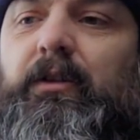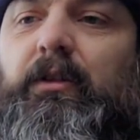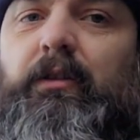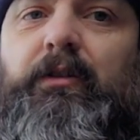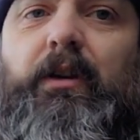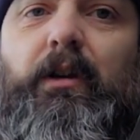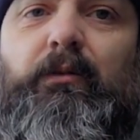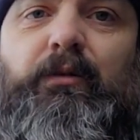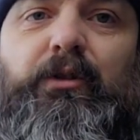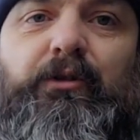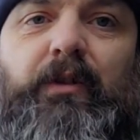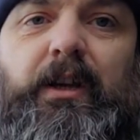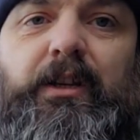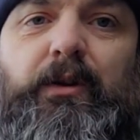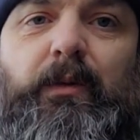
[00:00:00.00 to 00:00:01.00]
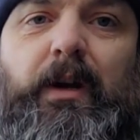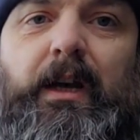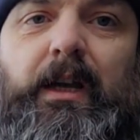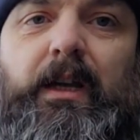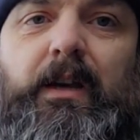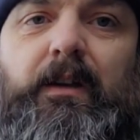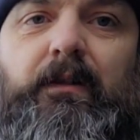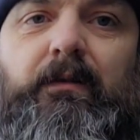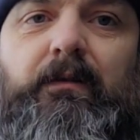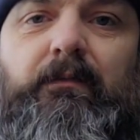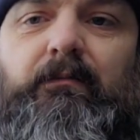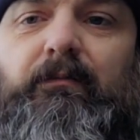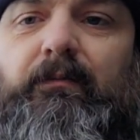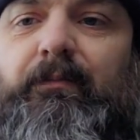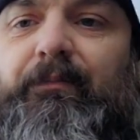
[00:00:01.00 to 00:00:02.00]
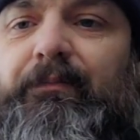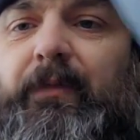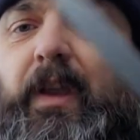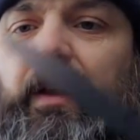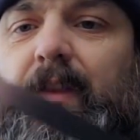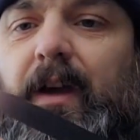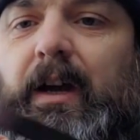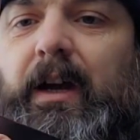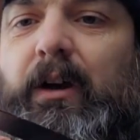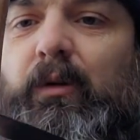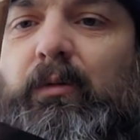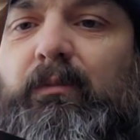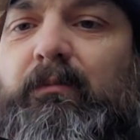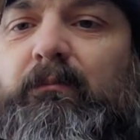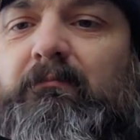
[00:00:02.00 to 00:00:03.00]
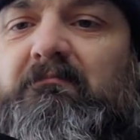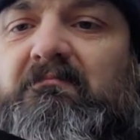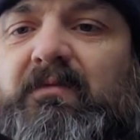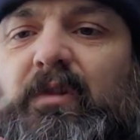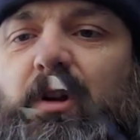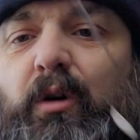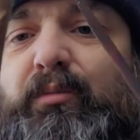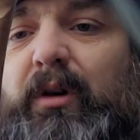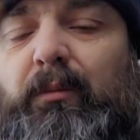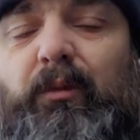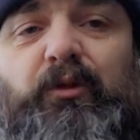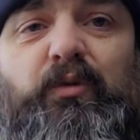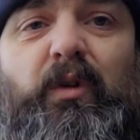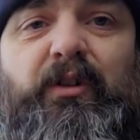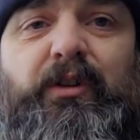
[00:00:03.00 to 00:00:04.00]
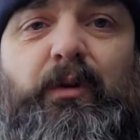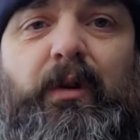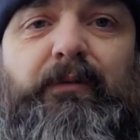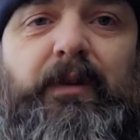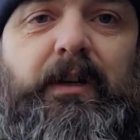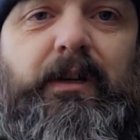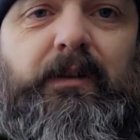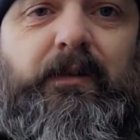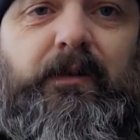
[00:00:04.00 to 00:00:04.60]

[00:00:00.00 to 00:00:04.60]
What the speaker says: So straight away, get that out, no problems whatsoever.